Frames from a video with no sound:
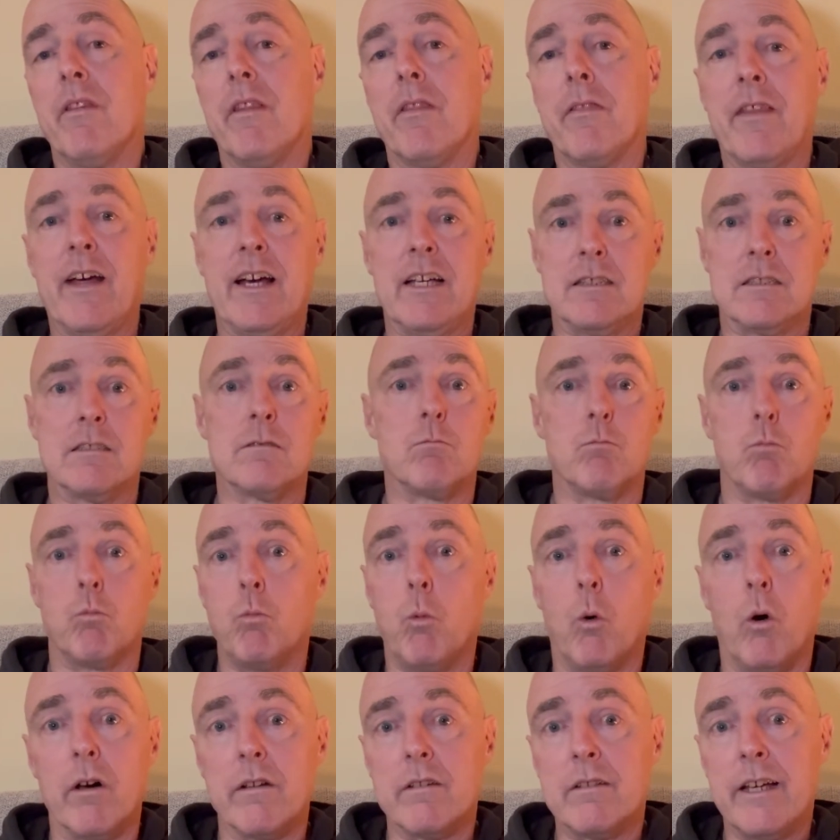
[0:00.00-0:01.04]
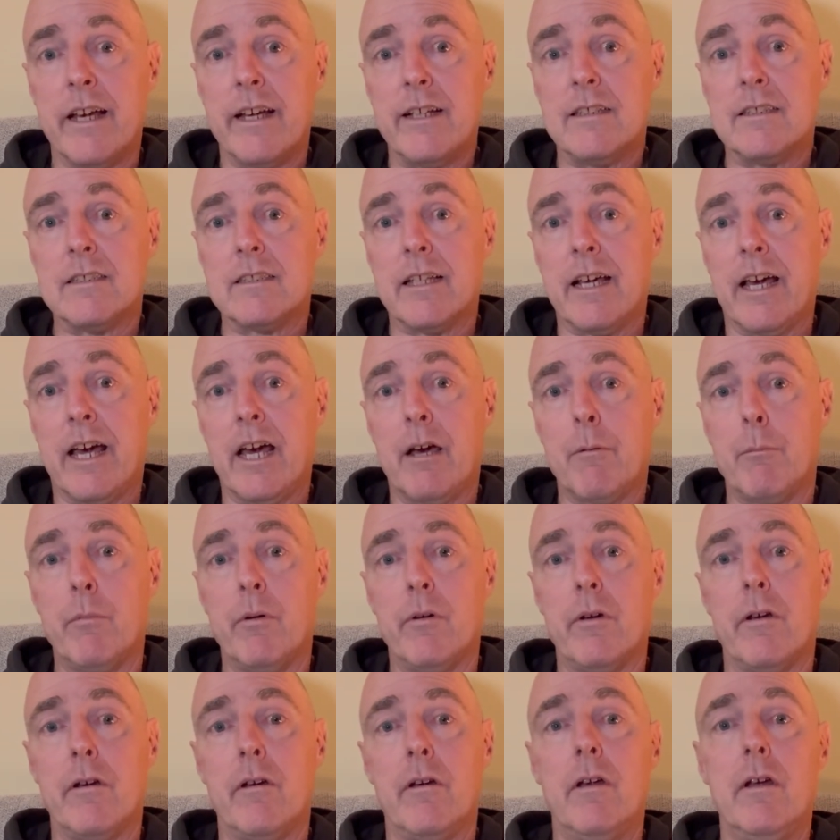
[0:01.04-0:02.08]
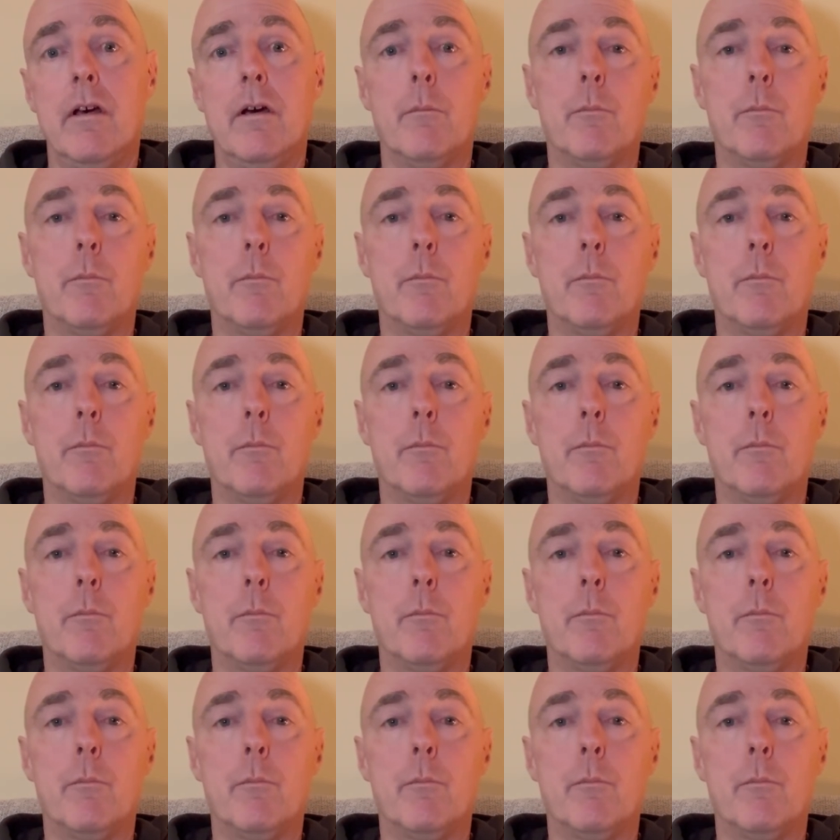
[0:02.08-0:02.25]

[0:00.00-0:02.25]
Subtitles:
that's what tends to happen.